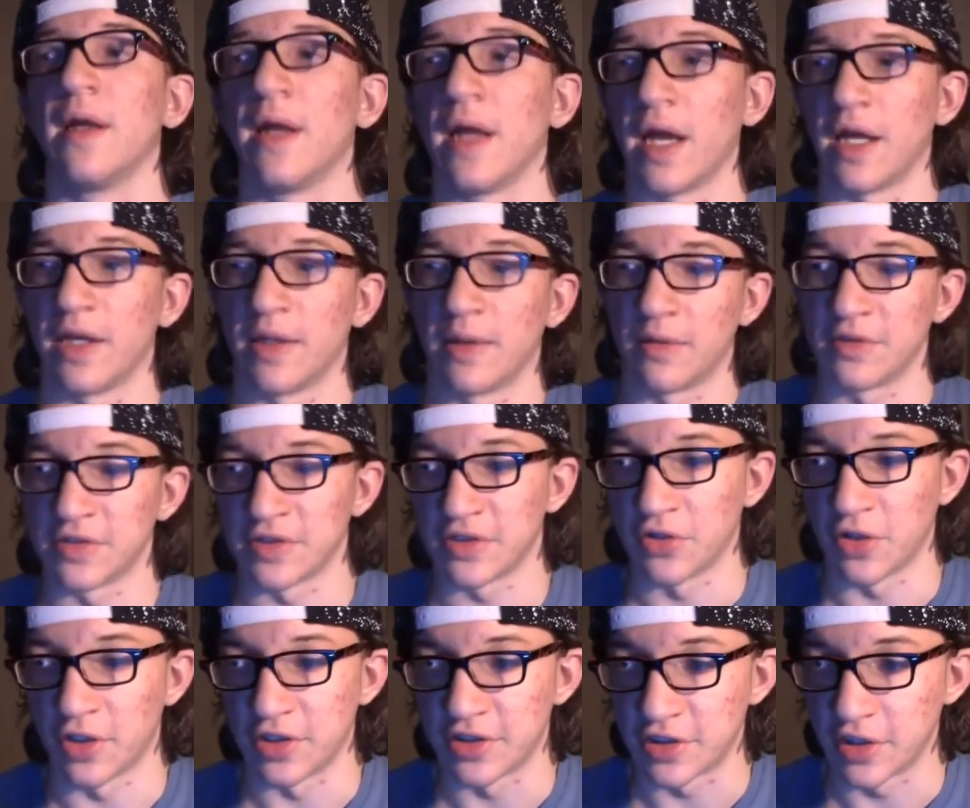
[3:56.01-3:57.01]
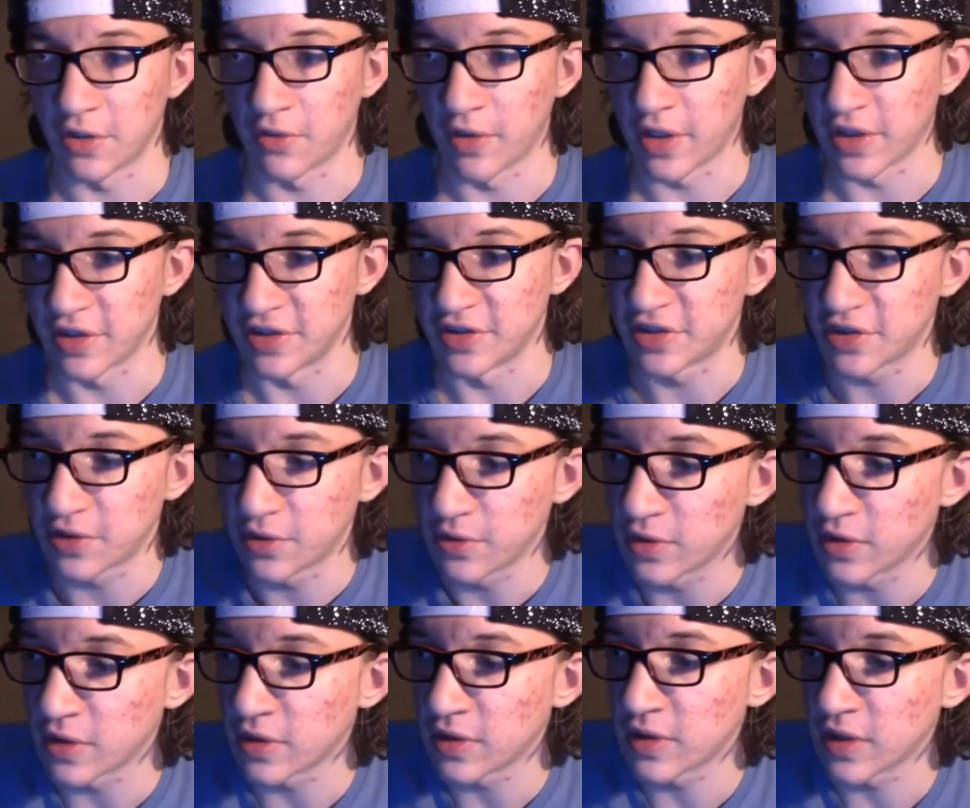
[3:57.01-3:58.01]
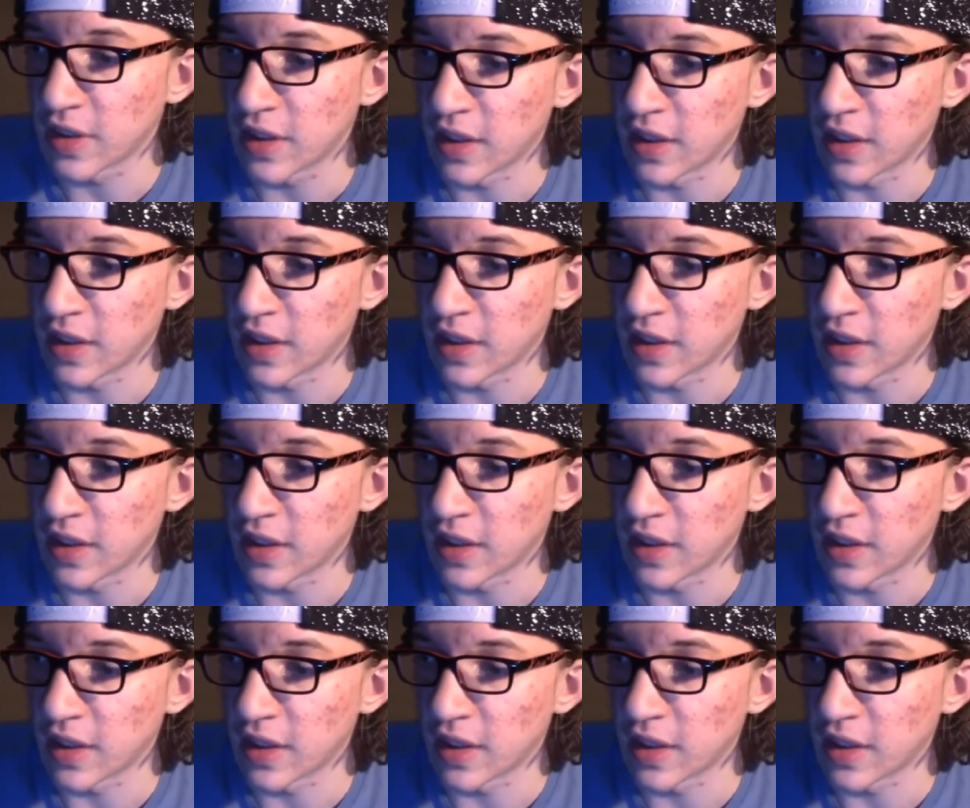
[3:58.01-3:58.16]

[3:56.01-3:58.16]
And I wasn't doing so well in school,